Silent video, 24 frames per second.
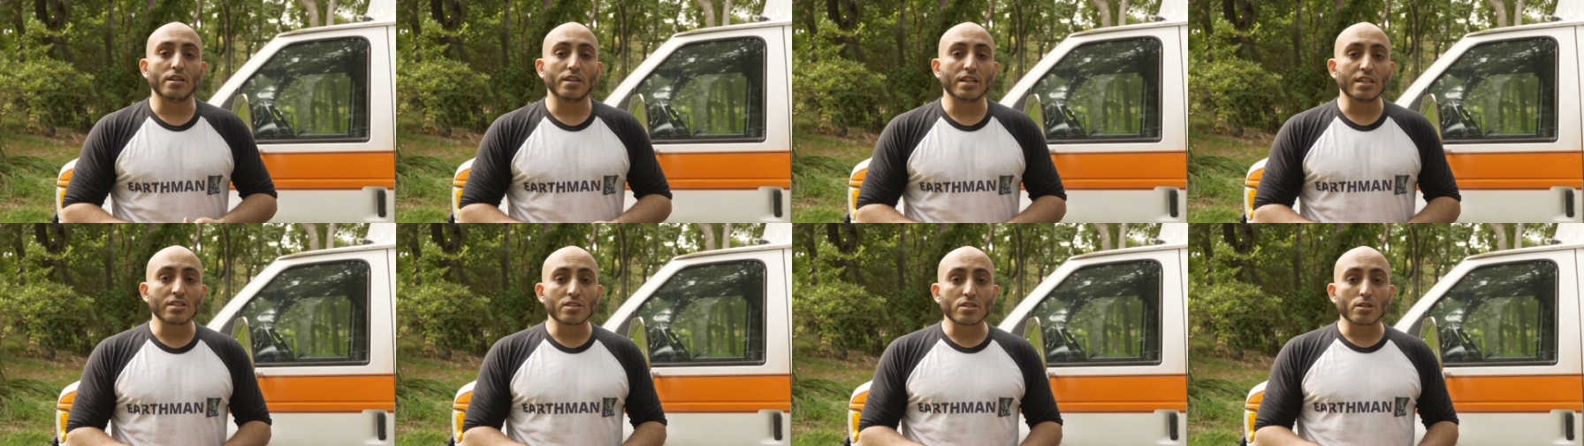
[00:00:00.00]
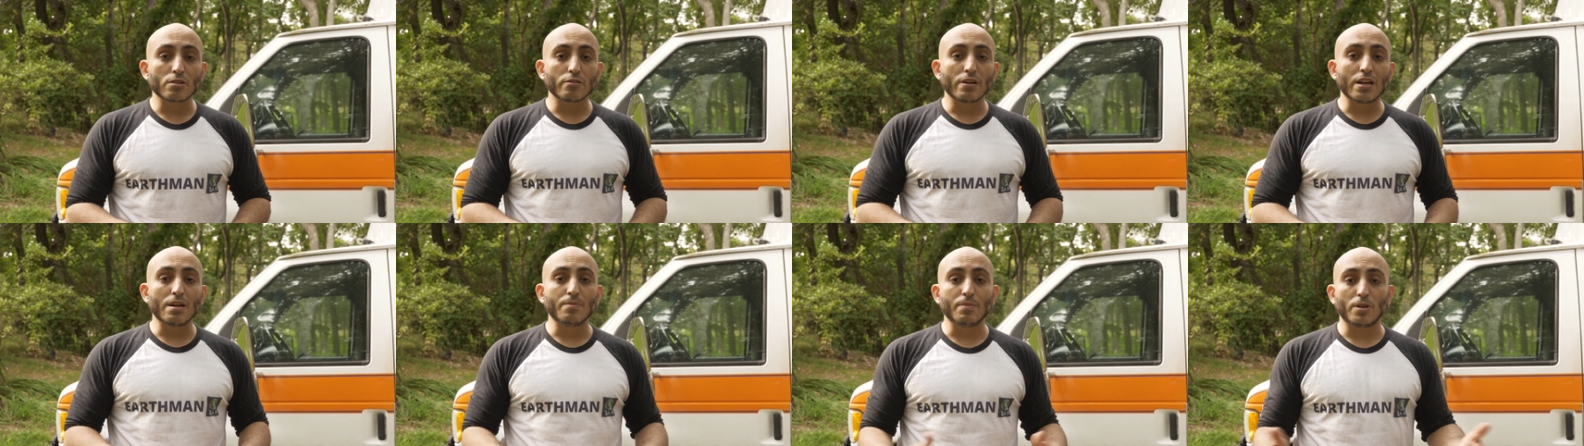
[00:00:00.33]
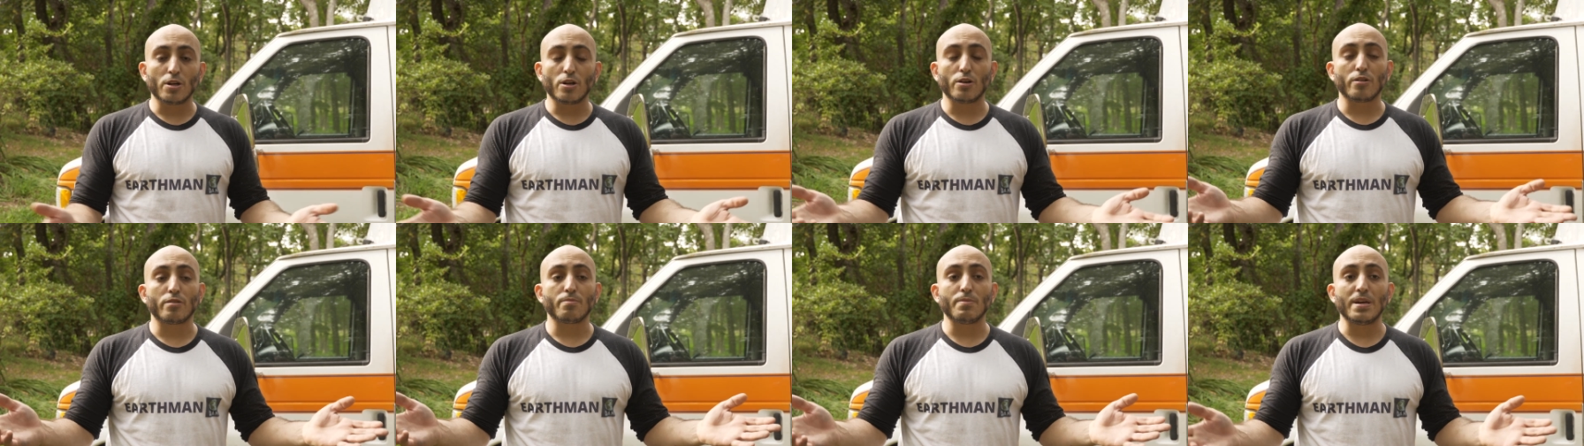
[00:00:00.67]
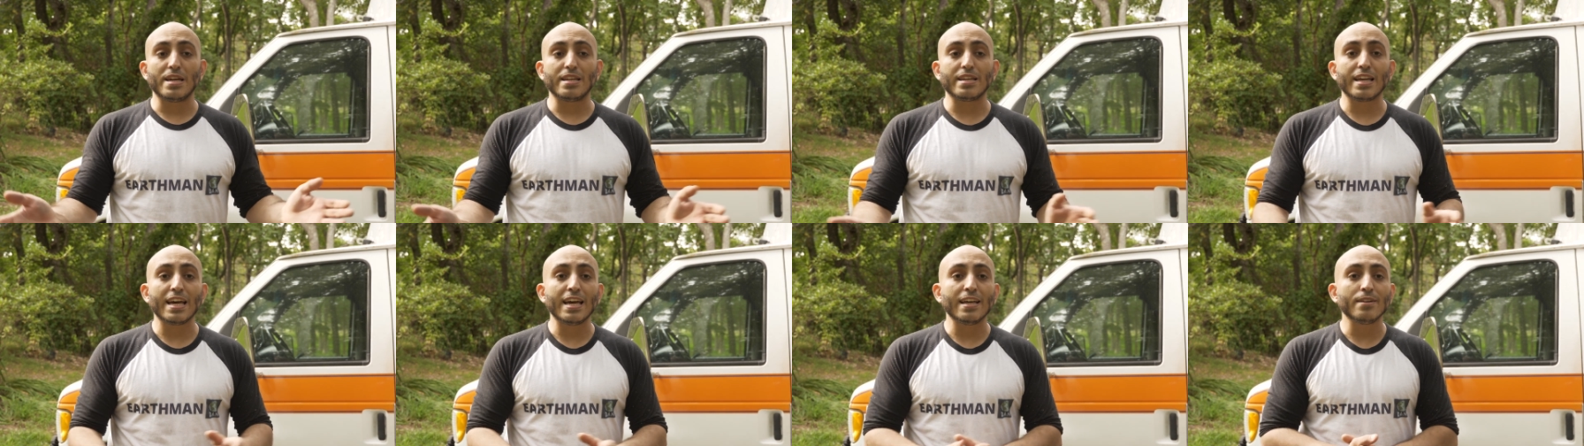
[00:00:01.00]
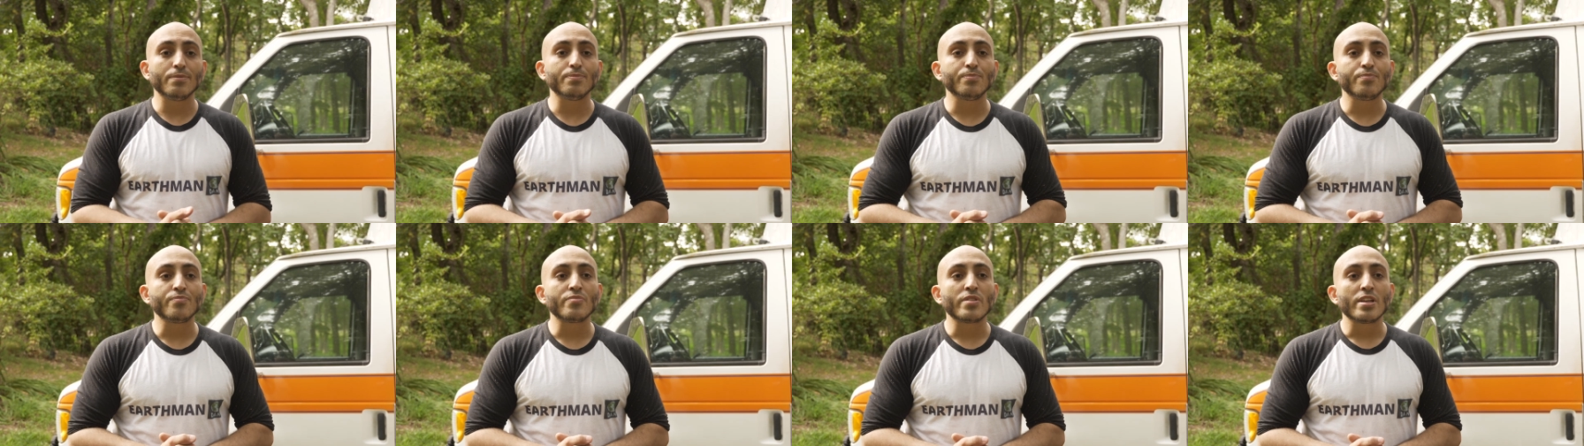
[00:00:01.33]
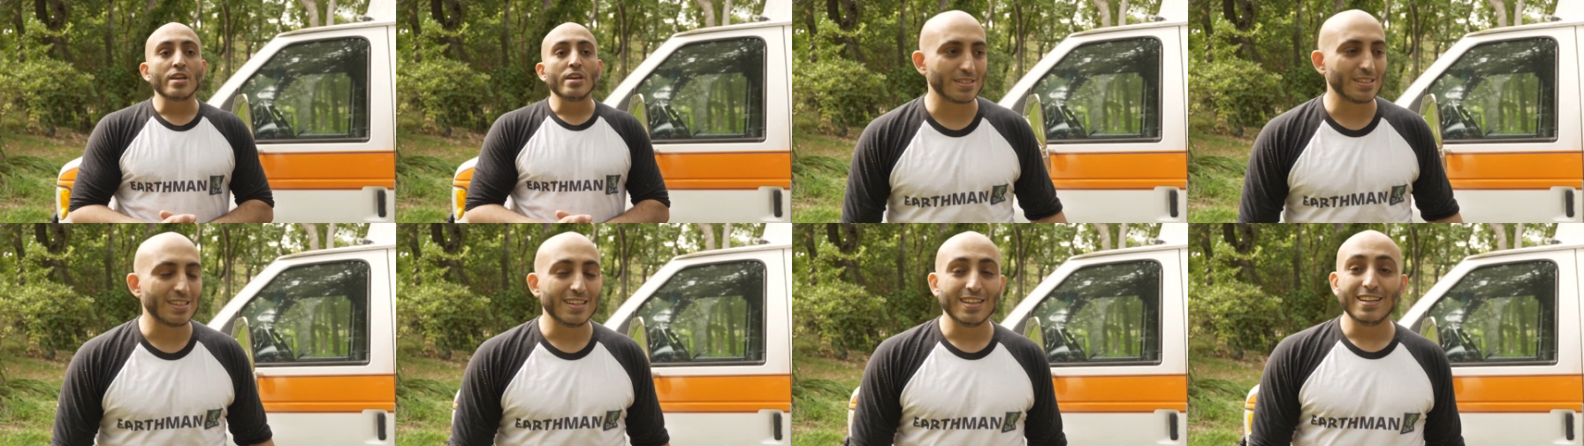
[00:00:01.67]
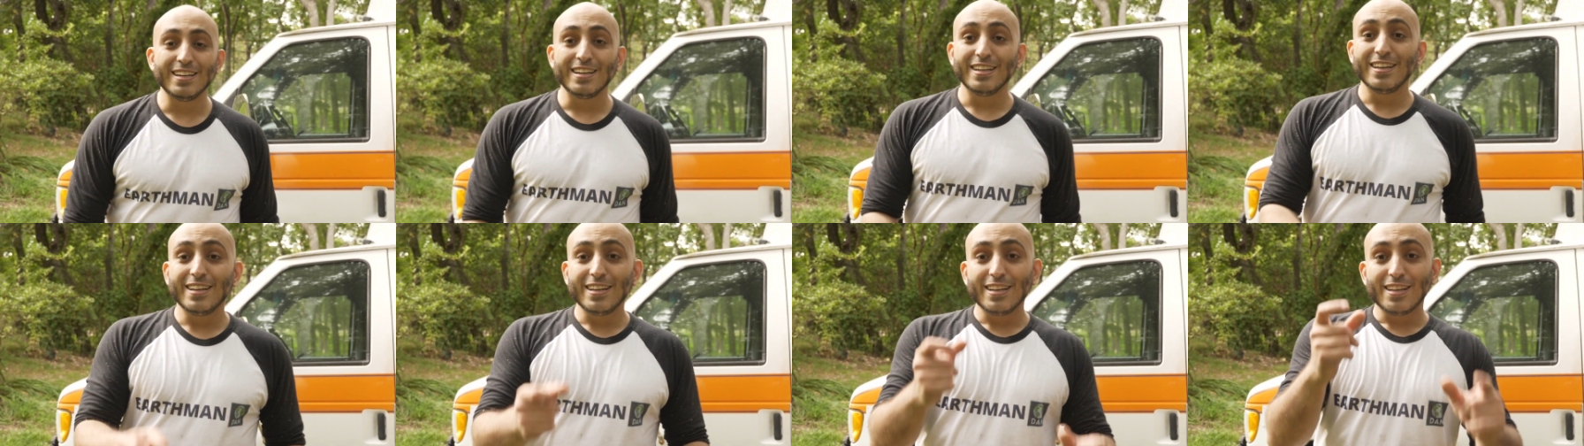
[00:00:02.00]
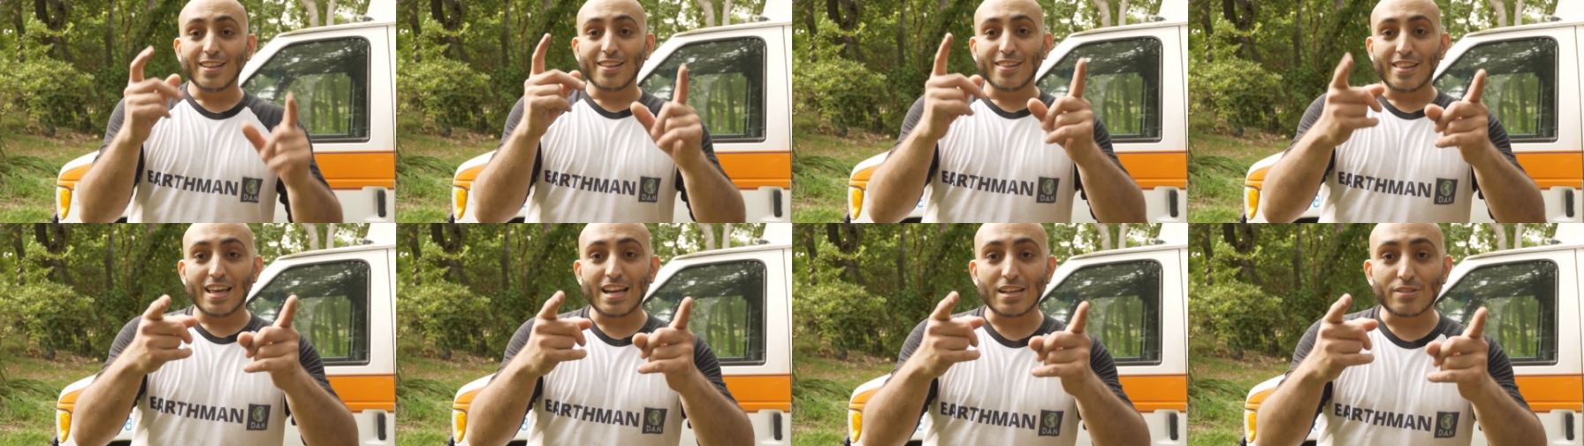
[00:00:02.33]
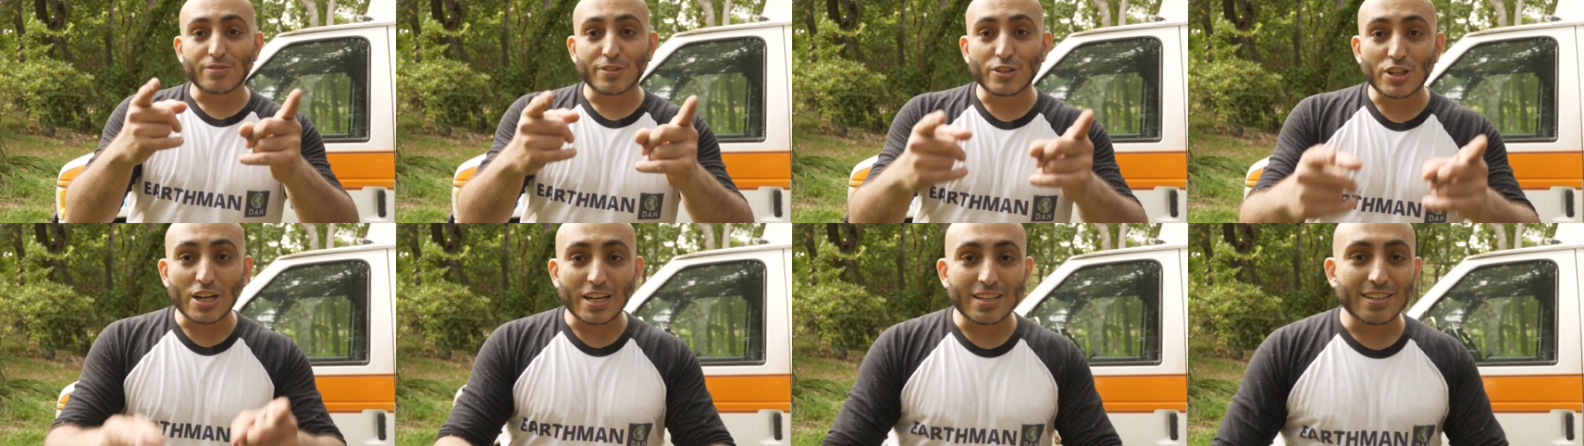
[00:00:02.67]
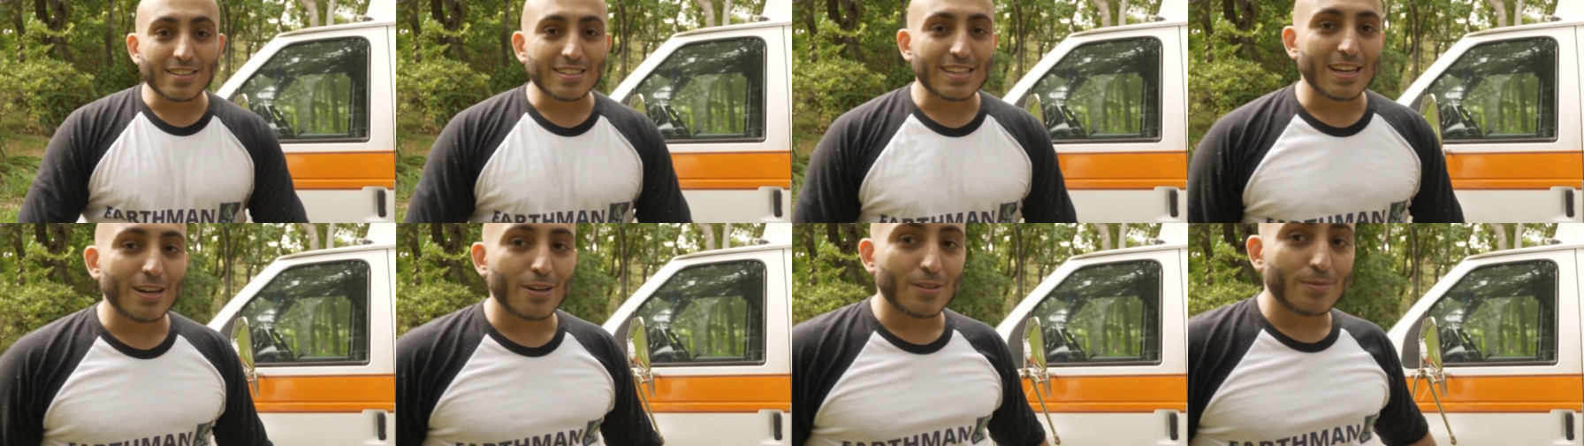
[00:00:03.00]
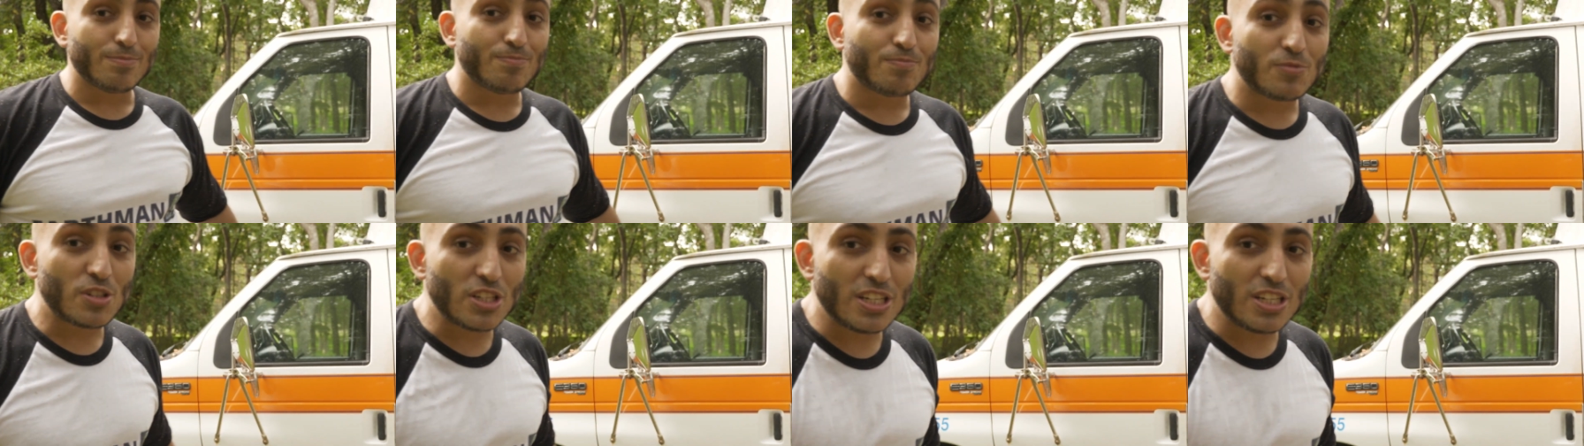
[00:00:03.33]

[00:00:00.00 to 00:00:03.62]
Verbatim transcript: Instagram, earthmandan. Thanks for checking us out.